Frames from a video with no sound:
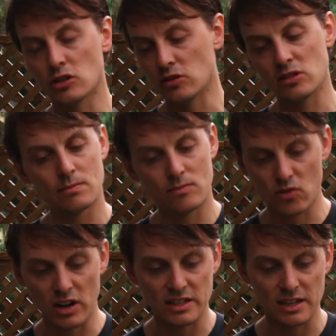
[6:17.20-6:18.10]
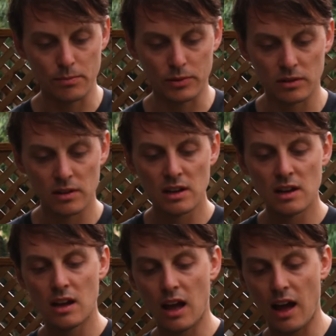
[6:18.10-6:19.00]
juice. Really simple.
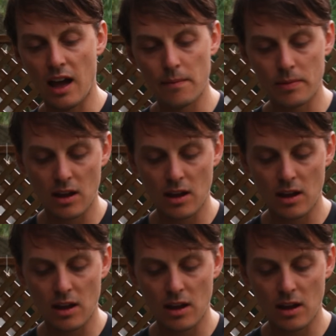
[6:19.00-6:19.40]
Um,